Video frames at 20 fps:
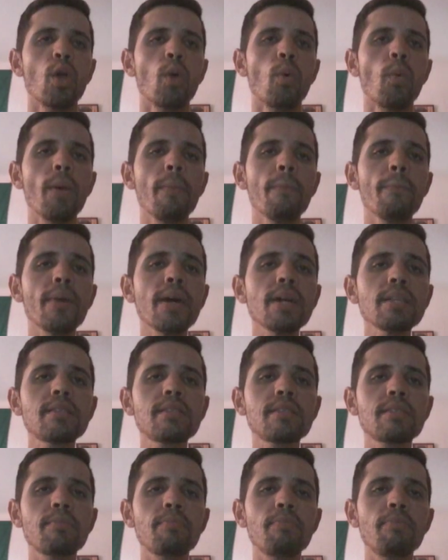"We
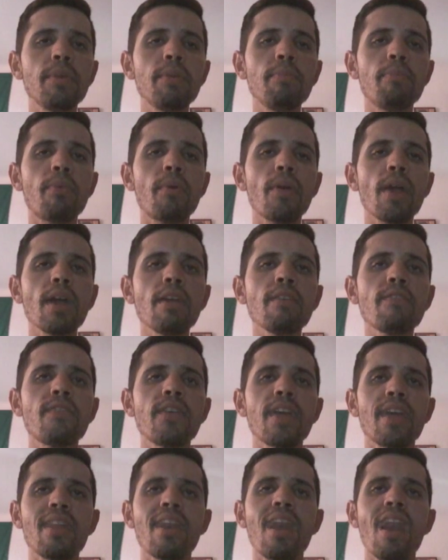must be
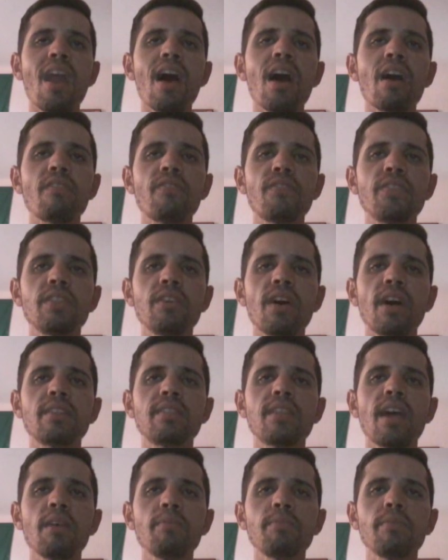brave enough to
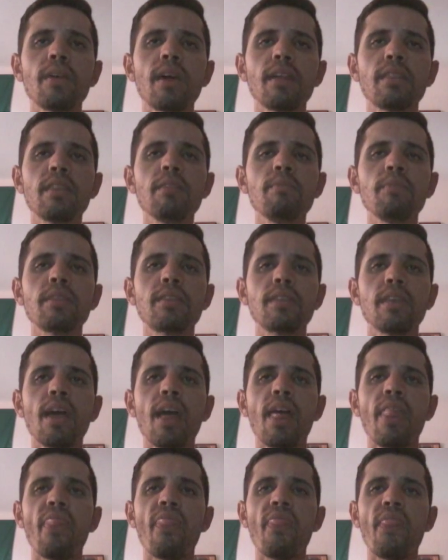admit
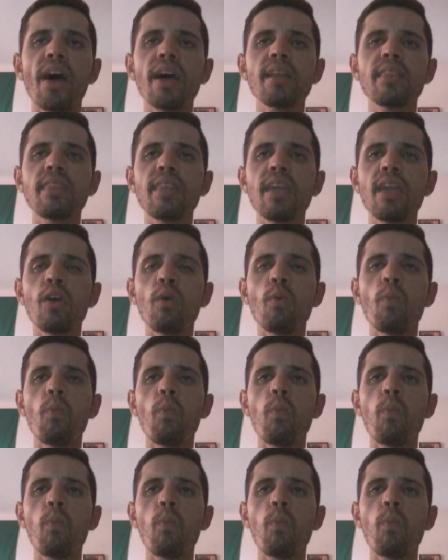that the